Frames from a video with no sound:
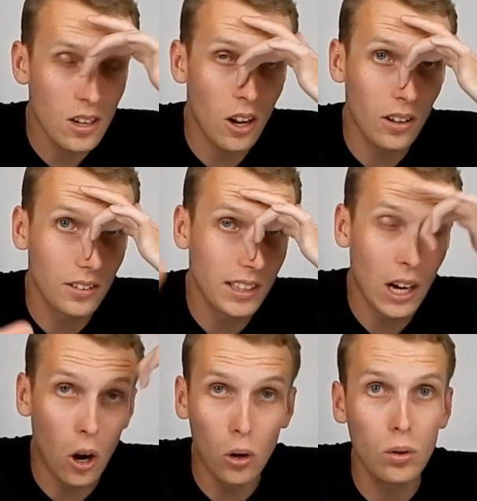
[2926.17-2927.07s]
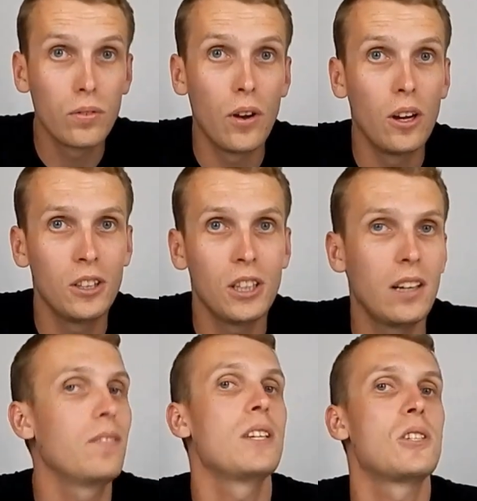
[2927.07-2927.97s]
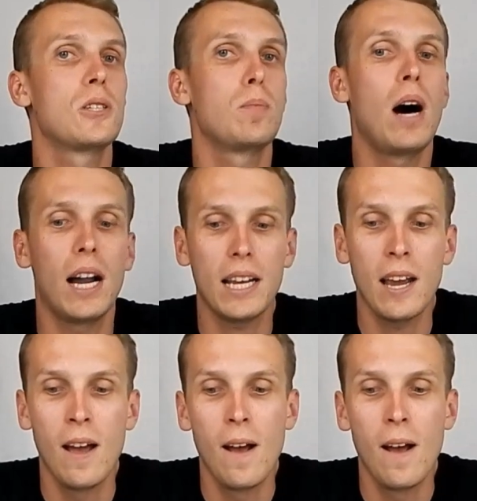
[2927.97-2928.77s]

on the old version of This Is A Party,